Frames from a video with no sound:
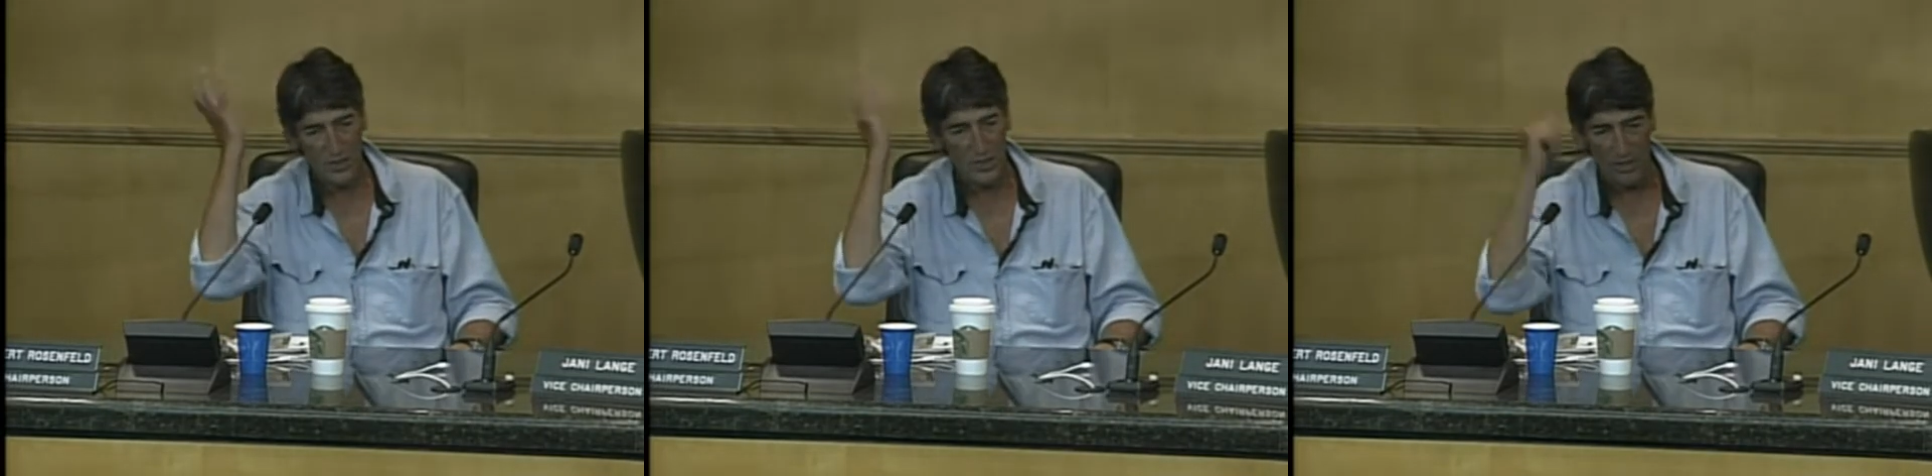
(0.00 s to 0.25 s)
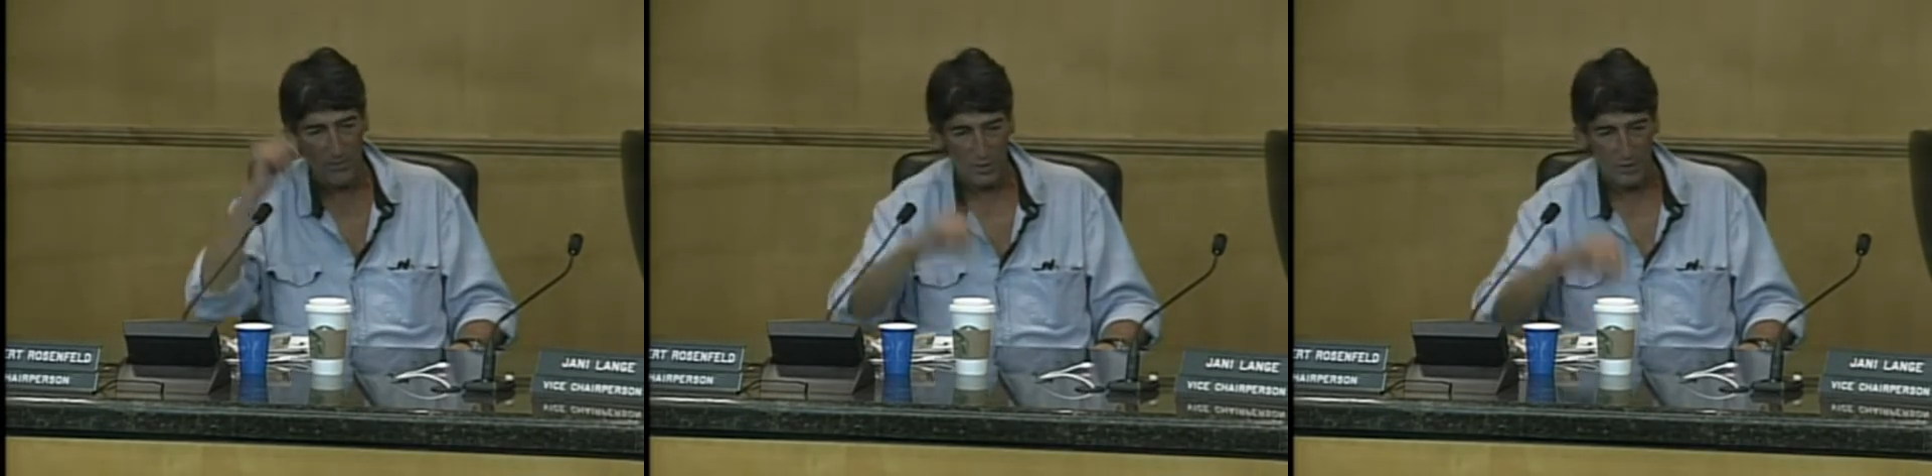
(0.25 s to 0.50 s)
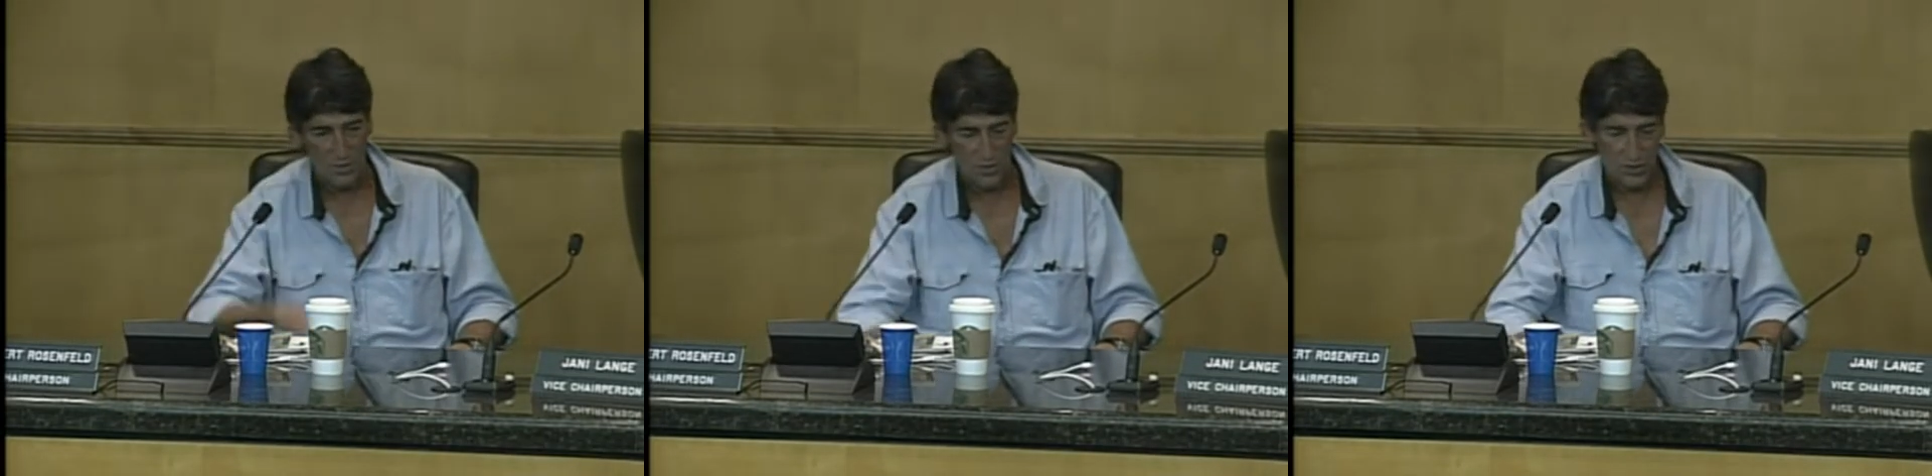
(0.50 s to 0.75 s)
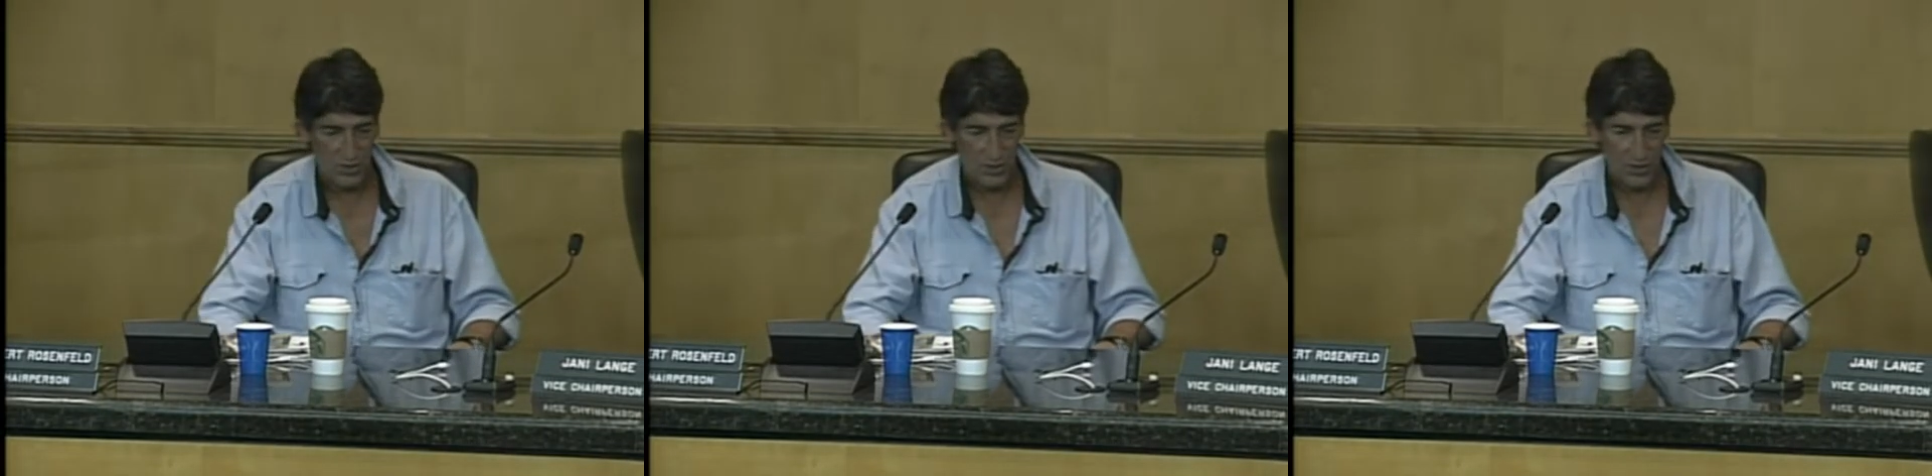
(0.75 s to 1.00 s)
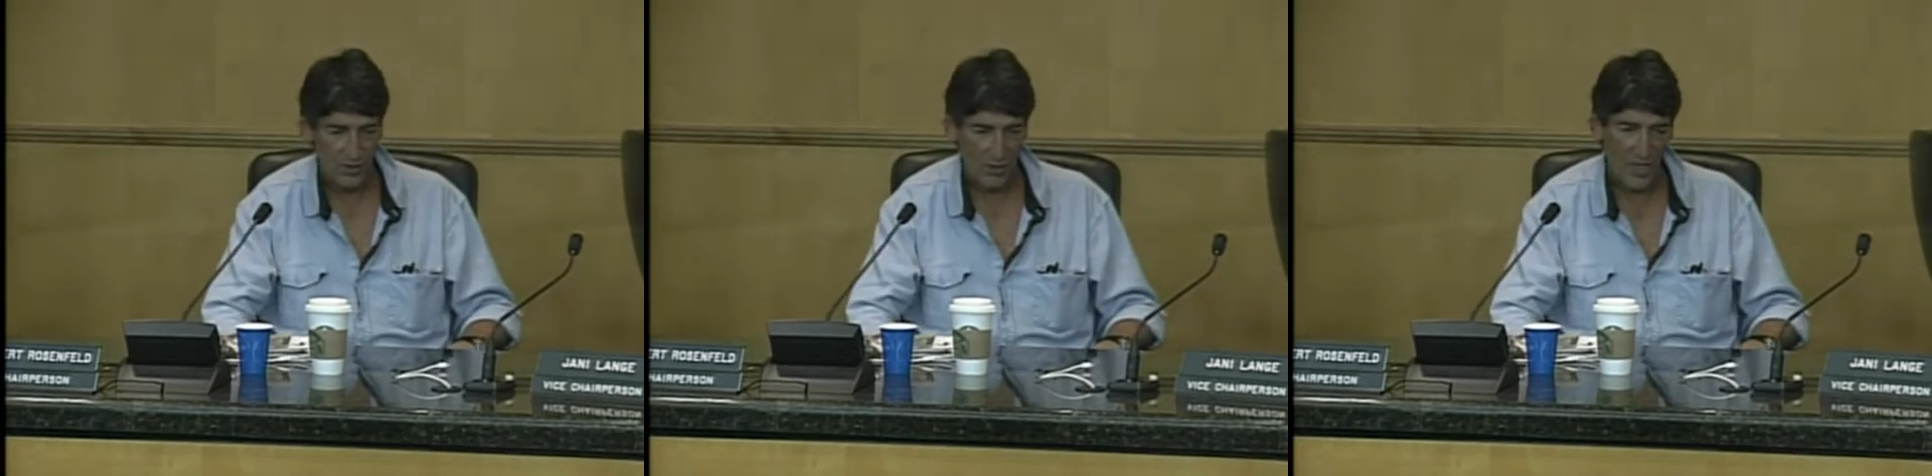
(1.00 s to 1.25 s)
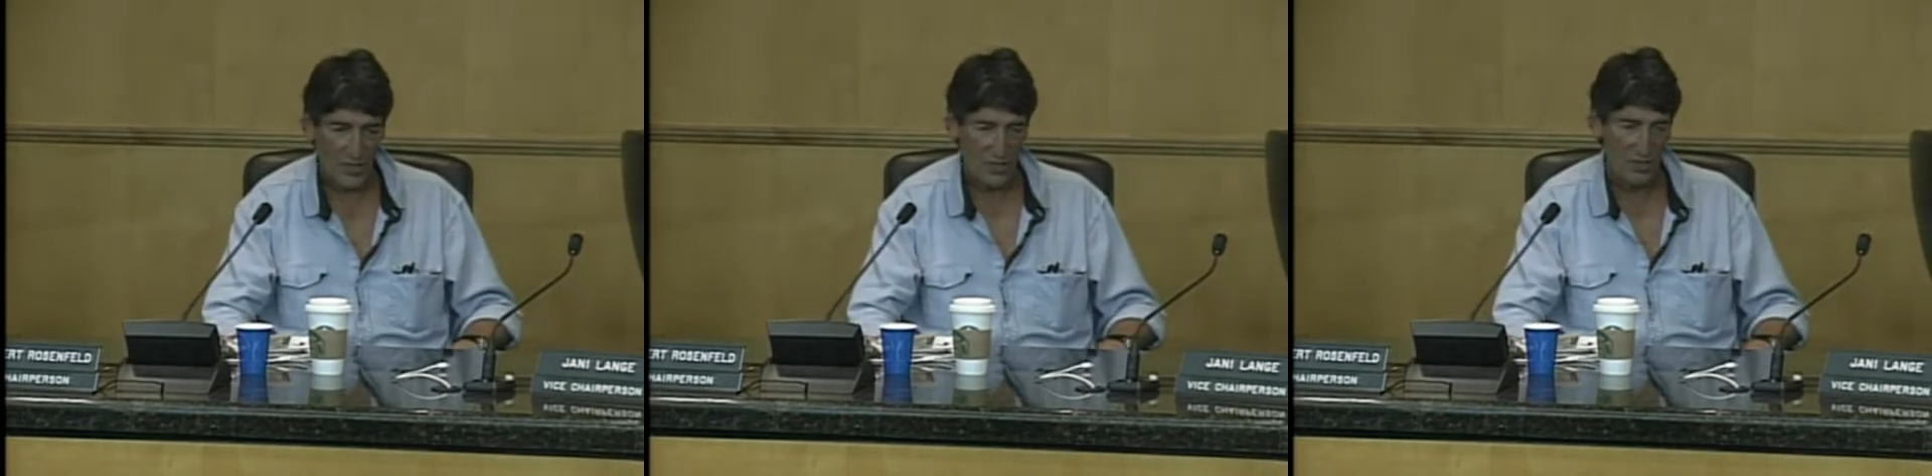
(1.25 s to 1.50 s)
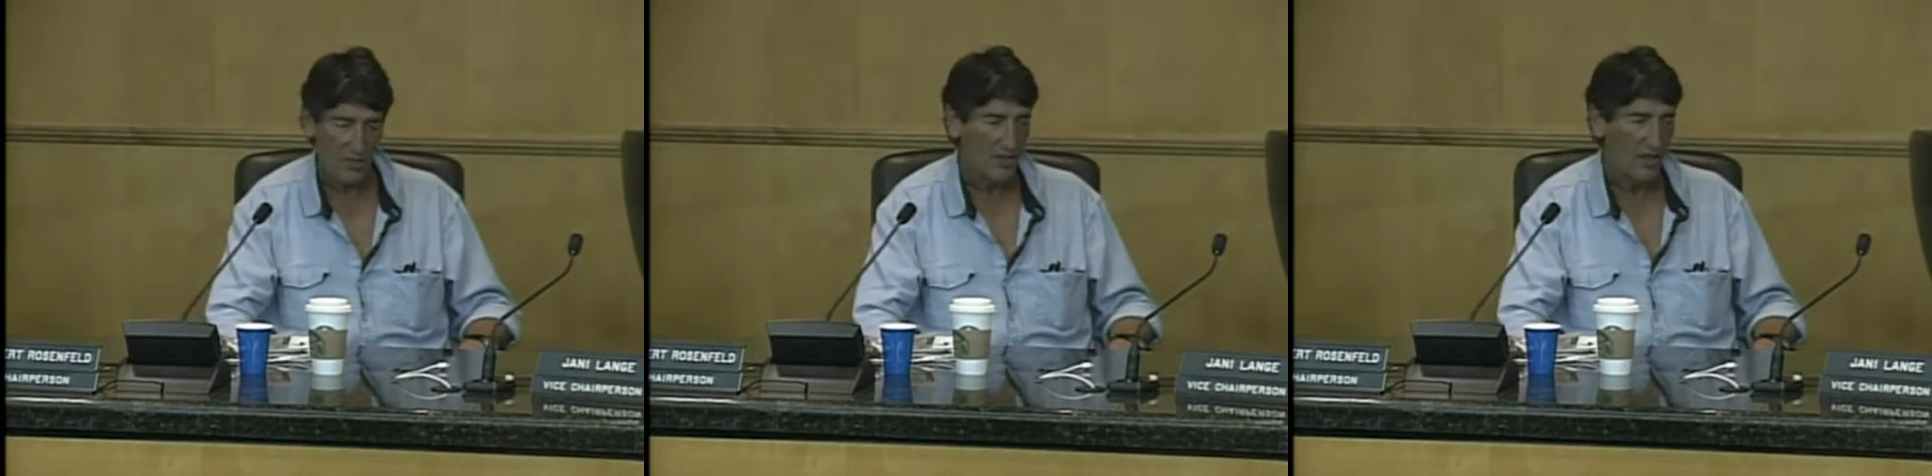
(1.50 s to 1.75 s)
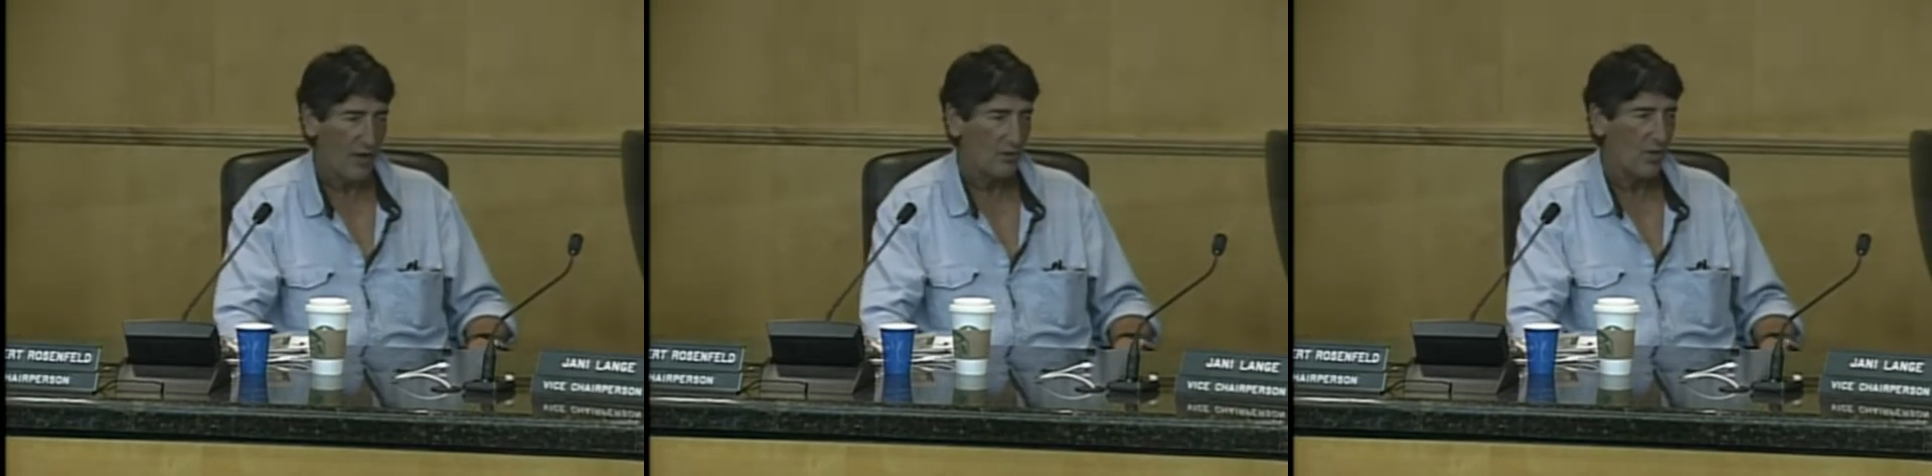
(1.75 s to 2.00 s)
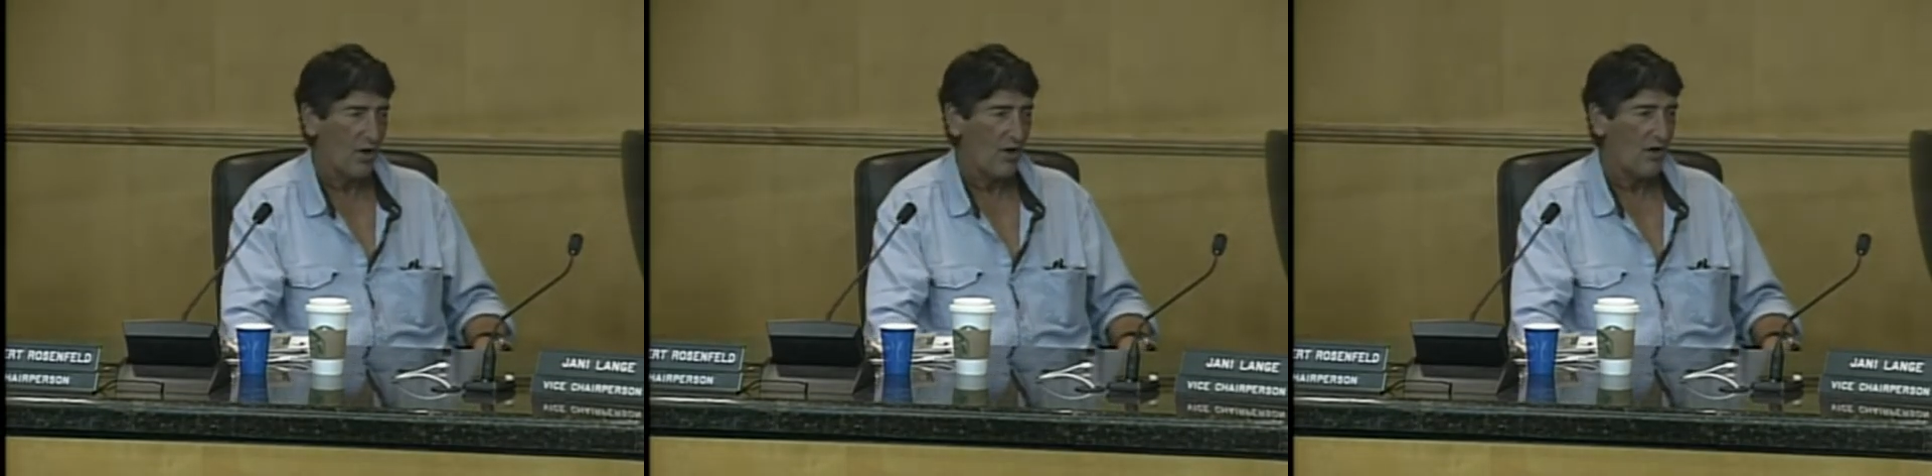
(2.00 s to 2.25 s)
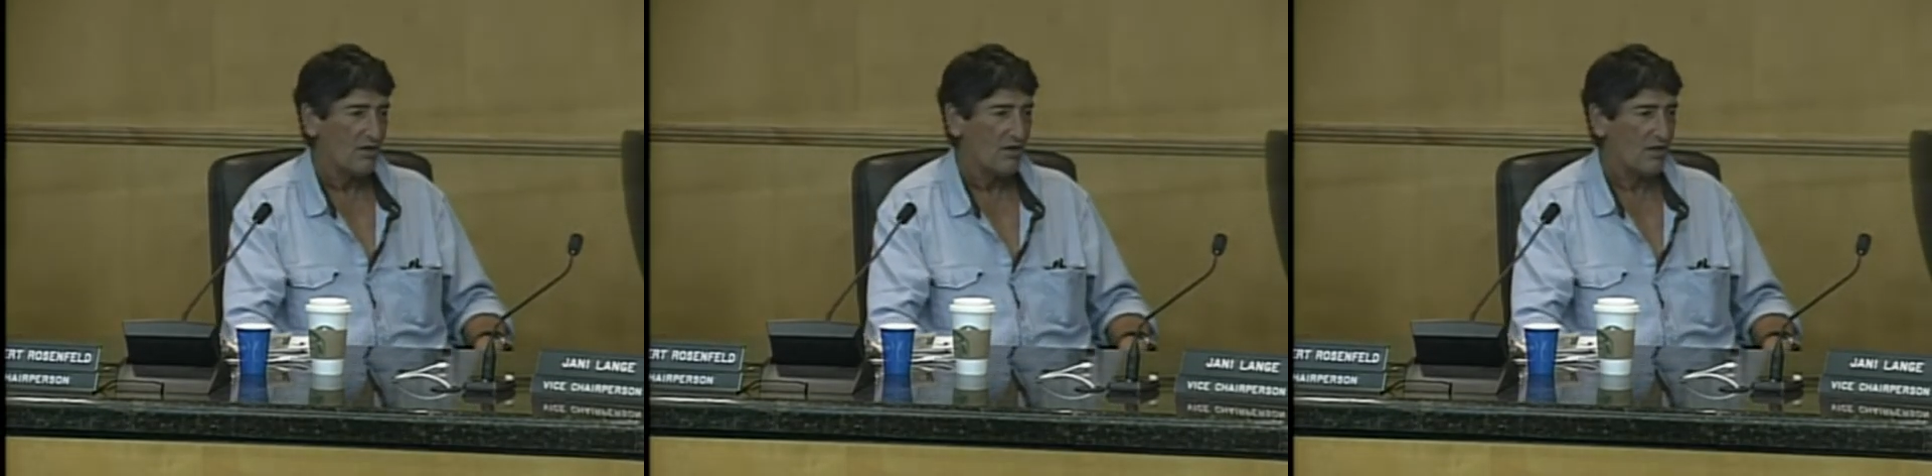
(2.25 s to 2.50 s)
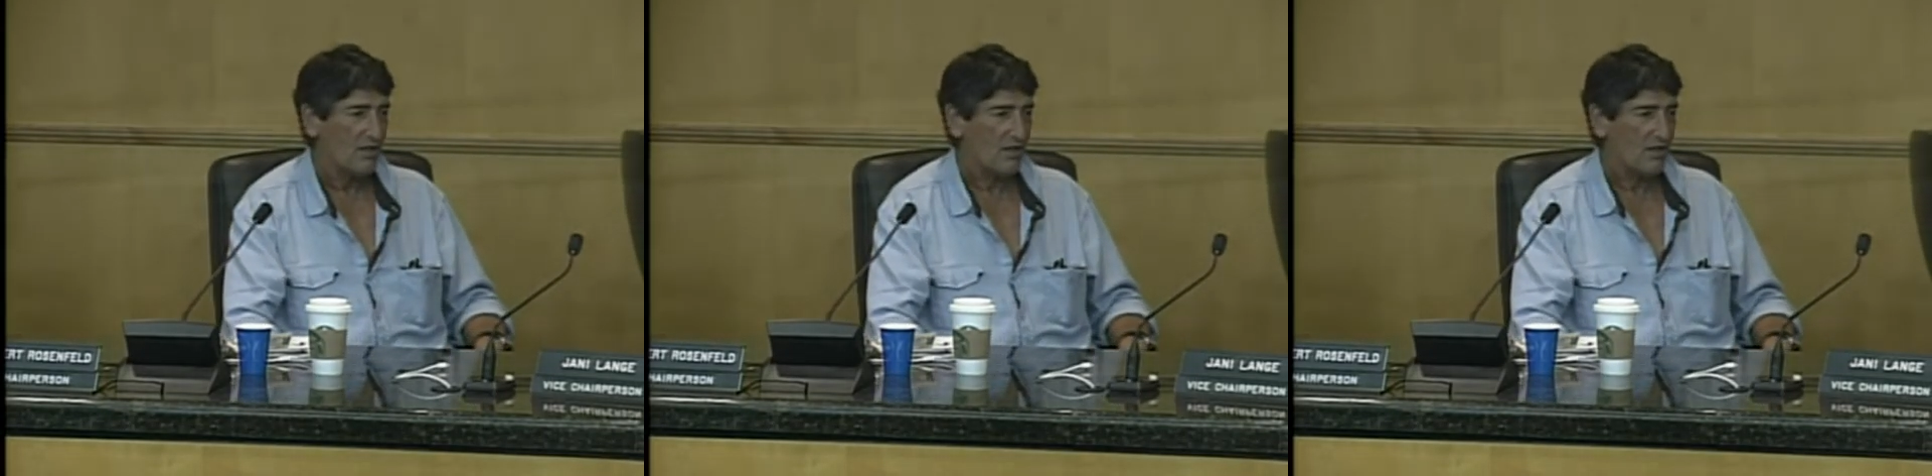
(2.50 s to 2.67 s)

chairperson's discretion in that regard.